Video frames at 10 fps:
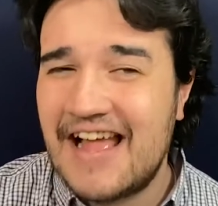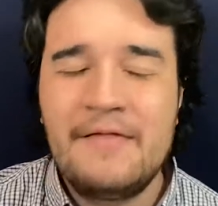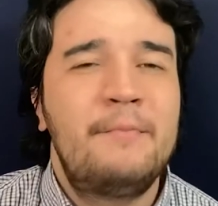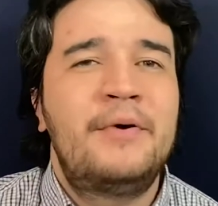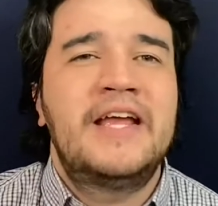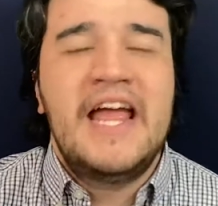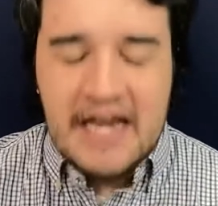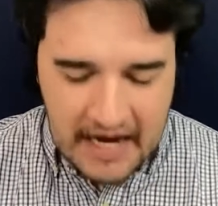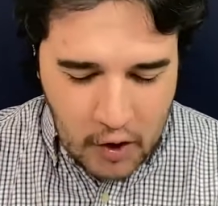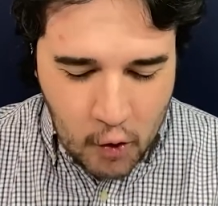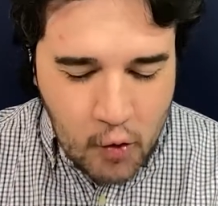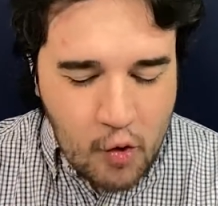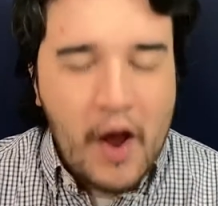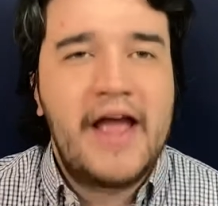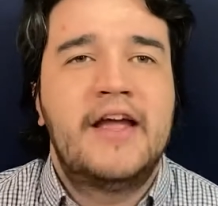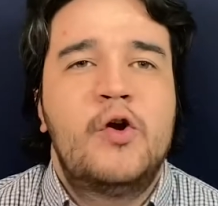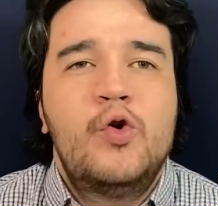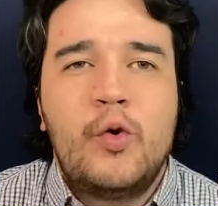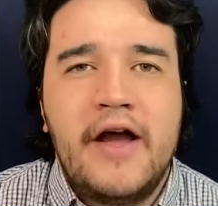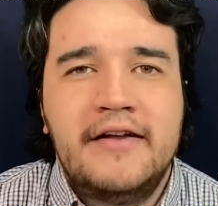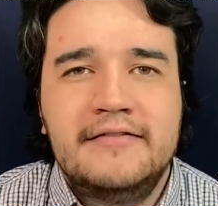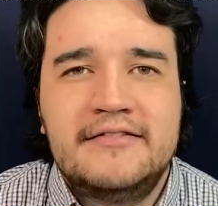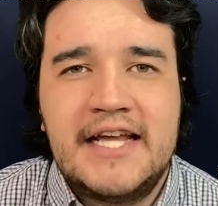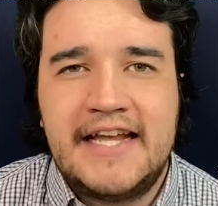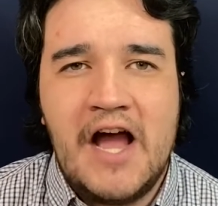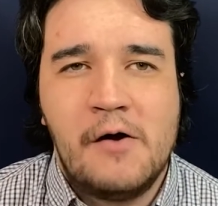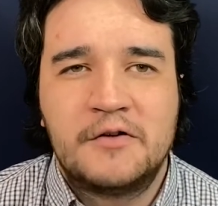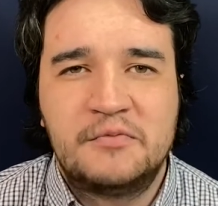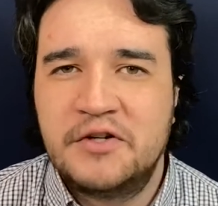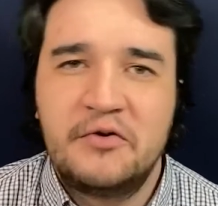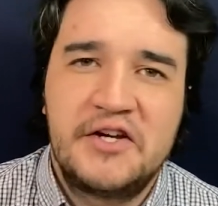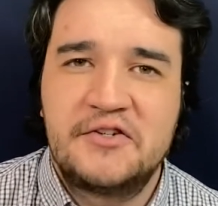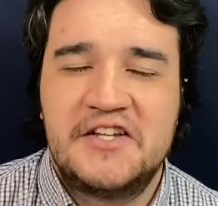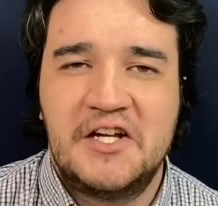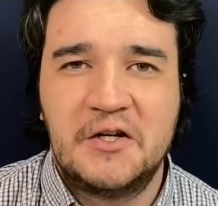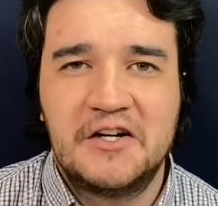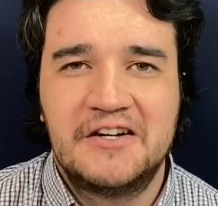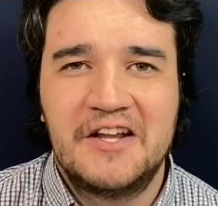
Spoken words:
But again, who do I take out to put in Rachel Zegler?